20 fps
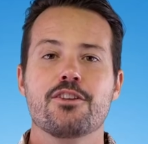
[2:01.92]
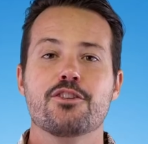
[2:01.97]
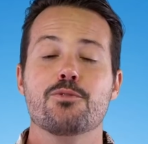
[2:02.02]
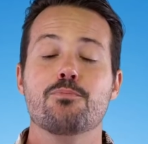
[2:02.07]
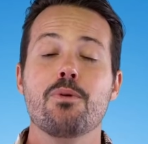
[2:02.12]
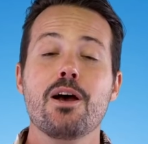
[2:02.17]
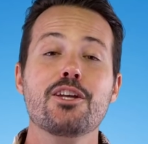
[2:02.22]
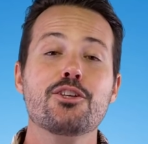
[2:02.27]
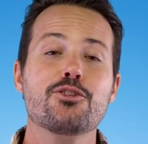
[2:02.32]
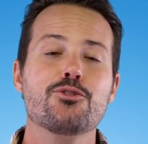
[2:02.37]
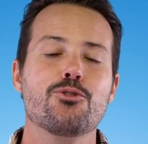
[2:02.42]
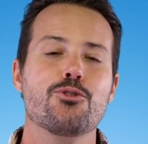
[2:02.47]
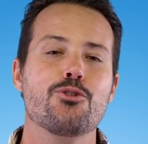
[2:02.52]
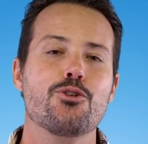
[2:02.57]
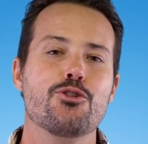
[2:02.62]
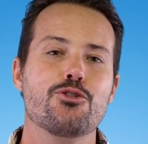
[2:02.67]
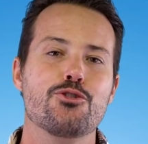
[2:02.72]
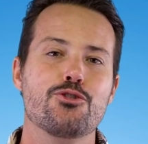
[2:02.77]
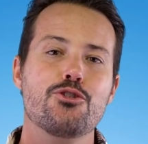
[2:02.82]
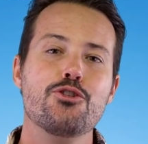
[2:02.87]
To make
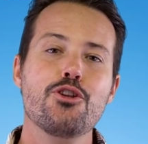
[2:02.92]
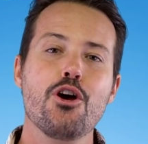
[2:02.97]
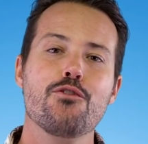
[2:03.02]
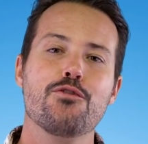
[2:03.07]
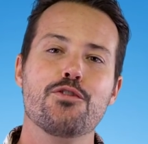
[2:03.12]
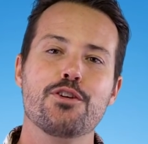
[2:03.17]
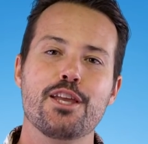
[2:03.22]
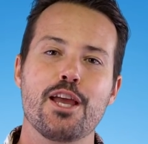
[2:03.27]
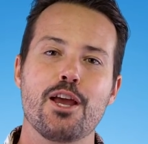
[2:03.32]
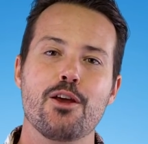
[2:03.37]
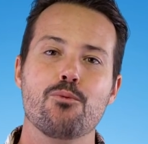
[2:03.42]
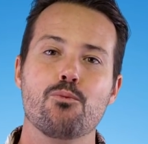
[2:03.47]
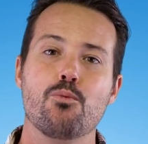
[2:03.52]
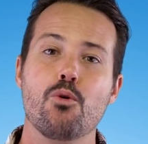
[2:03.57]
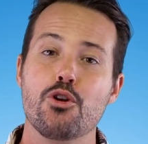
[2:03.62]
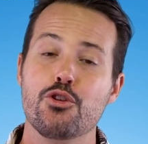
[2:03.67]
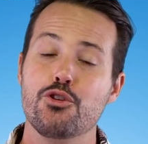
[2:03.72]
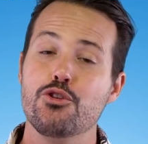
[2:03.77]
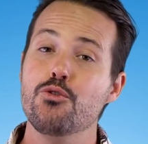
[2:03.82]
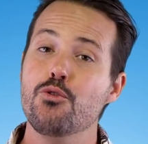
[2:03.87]
sure you don't forget
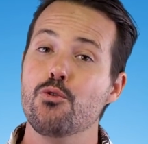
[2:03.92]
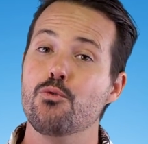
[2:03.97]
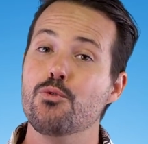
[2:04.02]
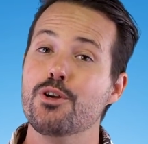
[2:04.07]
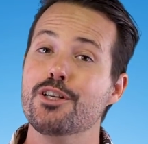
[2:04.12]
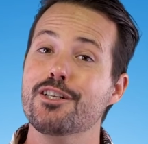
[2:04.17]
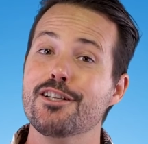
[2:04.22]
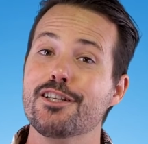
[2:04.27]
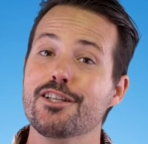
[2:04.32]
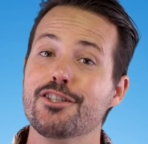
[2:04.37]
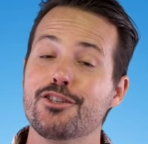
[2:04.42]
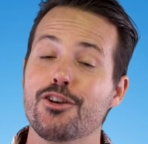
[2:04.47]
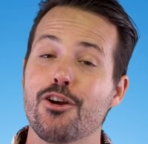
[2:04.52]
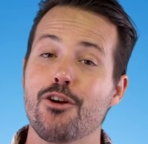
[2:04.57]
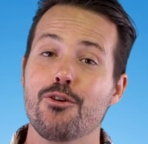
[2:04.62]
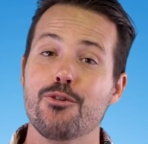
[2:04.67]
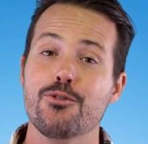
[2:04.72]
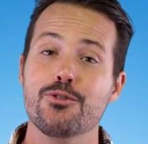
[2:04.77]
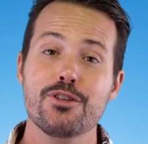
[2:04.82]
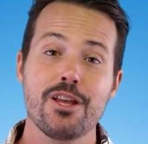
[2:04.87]
what you originally
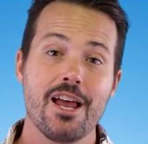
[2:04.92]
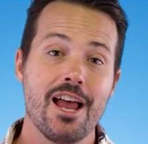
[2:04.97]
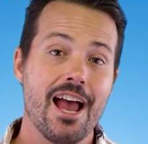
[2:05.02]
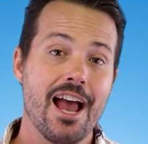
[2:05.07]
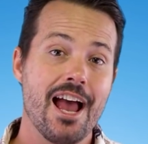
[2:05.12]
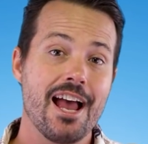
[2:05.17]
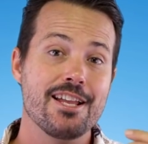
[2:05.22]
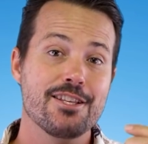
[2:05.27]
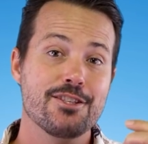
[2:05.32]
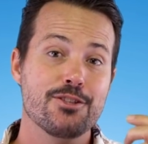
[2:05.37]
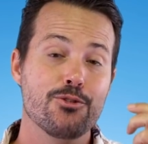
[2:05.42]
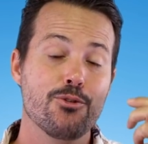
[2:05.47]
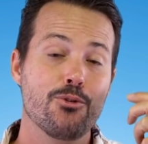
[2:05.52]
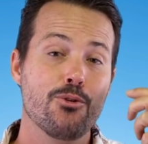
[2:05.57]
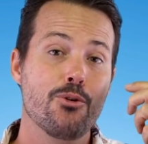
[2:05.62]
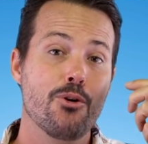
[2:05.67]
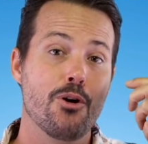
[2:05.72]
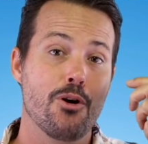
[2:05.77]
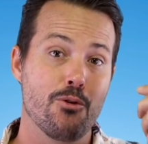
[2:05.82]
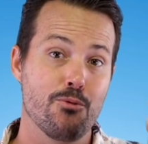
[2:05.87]
chose as
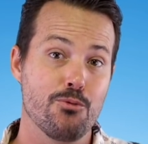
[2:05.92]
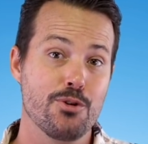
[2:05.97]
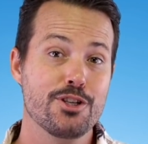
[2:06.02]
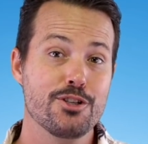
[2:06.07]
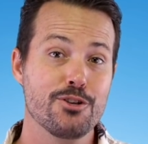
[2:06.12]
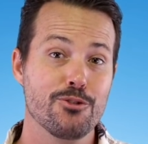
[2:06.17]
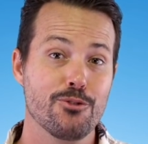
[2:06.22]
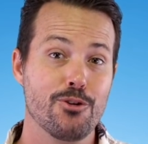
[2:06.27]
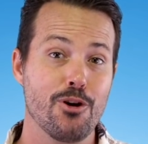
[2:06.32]
your original